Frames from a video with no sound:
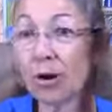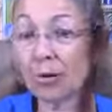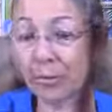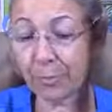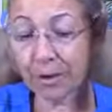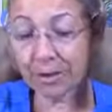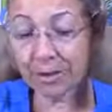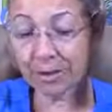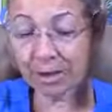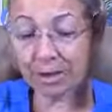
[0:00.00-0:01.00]

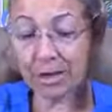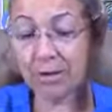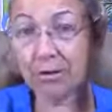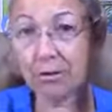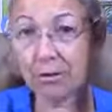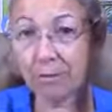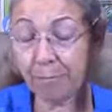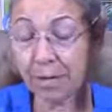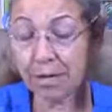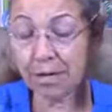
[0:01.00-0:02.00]
arthritis and nerve
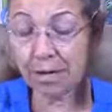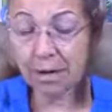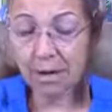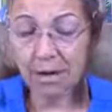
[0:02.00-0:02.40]
pain.